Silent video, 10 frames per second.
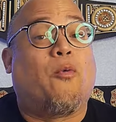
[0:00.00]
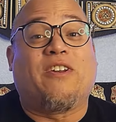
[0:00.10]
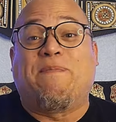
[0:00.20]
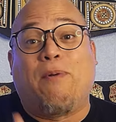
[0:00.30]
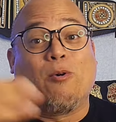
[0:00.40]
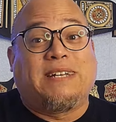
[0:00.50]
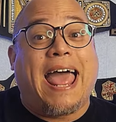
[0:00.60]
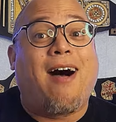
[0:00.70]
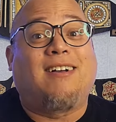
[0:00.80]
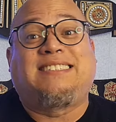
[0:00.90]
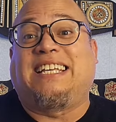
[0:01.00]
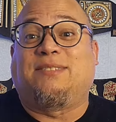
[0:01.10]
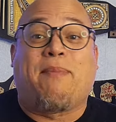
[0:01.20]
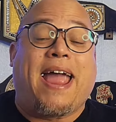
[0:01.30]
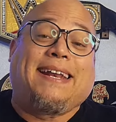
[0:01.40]
what if Bo Dallas is
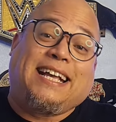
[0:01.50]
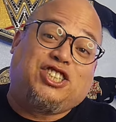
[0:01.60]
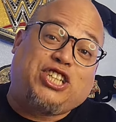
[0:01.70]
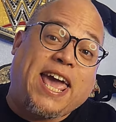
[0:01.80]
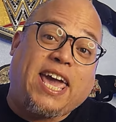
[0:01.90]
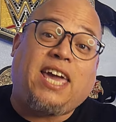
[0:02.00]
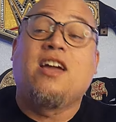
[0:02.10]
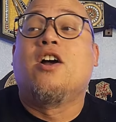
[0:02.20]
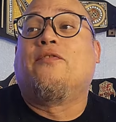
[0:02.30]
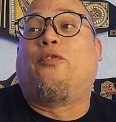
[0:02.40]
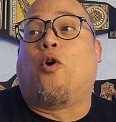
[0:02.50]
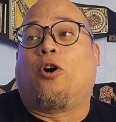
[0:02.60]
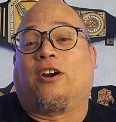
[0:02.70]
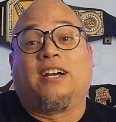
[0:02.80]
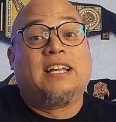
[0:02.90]
mad at Jey
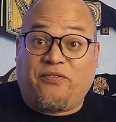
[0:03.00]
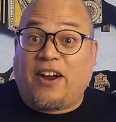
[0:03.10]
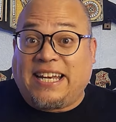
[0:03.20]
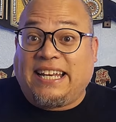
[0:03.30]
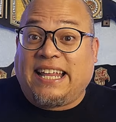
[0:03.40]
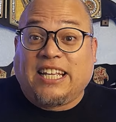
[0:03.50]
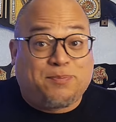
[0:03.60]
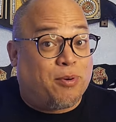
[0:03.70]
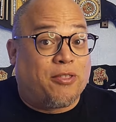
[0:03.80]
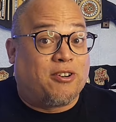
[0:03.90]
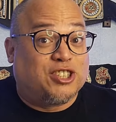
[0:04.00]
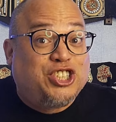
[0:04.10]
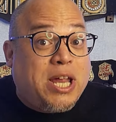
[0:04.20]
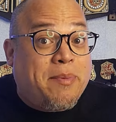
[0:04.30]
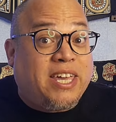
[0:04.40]
for fighting his brother
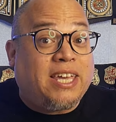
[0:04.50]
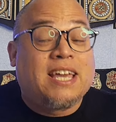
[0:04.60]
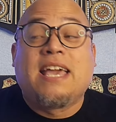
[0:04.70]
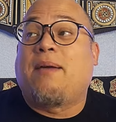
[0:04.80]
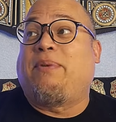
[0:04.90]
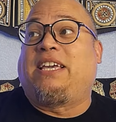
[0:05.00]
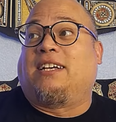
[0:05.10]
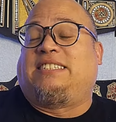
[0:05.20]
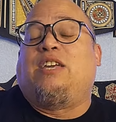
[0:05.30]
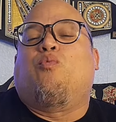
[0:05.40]
Jimmy, because he